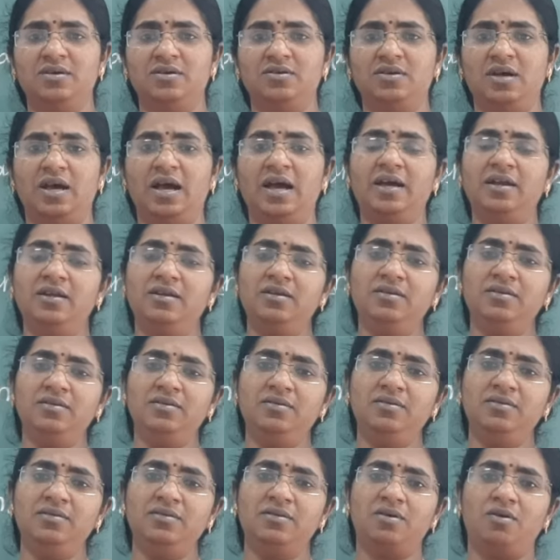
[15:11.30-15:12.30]

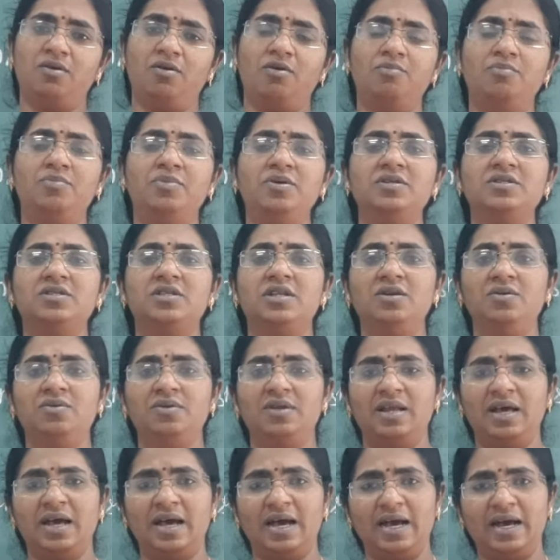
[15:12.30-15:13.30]
and obviously
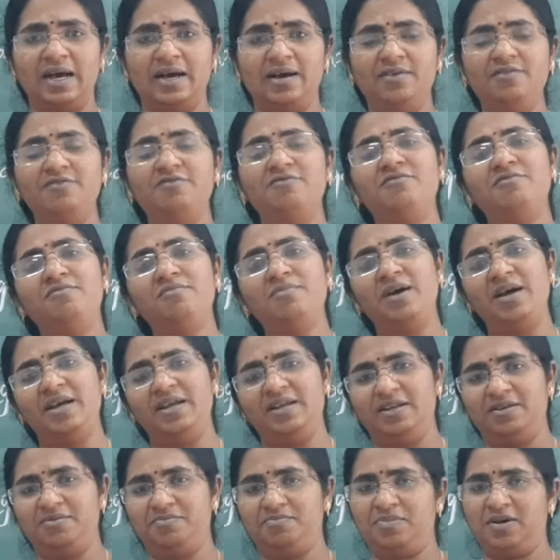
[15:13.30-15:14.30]
we'll have
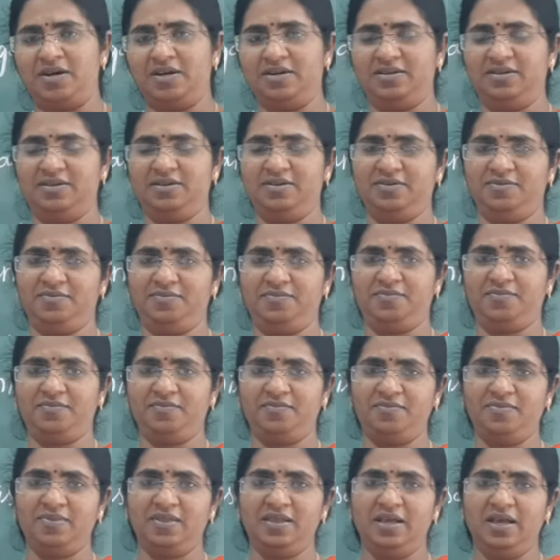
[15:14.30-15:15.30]
minor
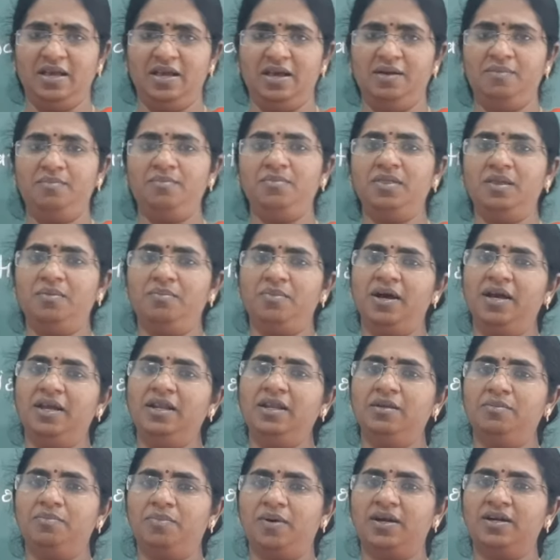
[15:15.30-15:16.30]
partner. The
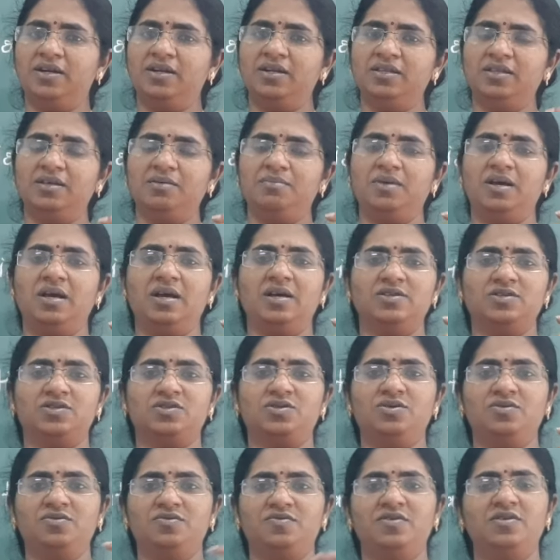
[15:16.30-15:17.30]
minor partner, they may ask
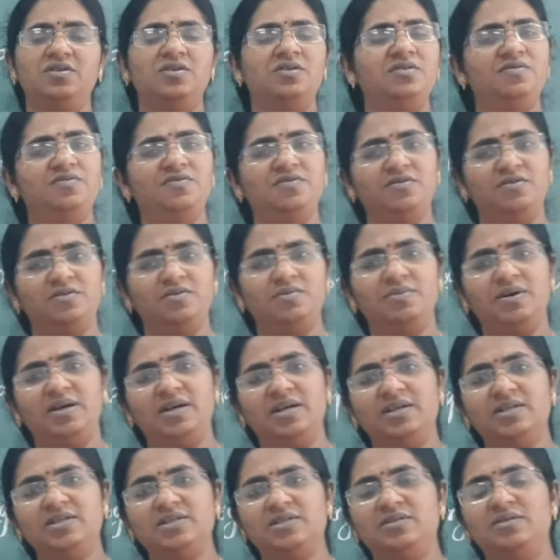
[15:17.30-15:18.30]
you for
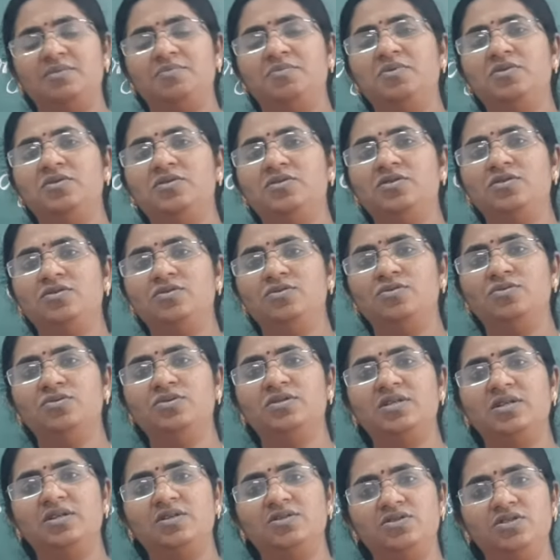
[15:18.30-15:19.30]
max. The person
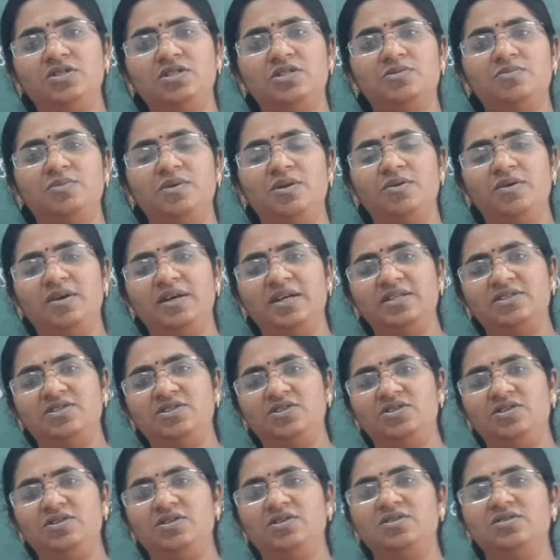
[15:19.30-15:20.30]
whose age is below
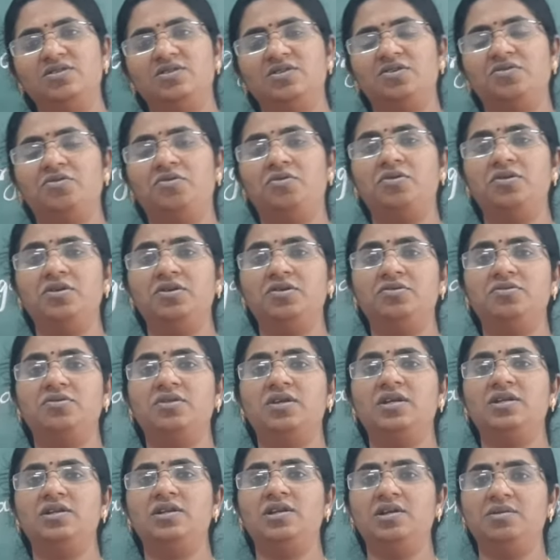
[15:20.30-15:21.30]
18 years according to
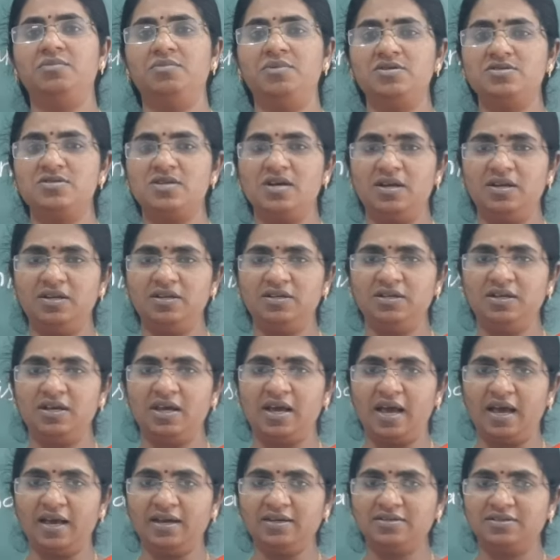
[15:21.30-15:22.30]
the Indian Majority
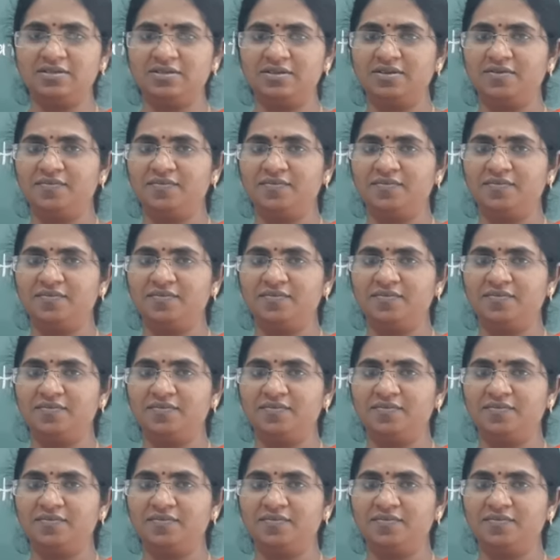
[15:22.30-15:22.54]
Act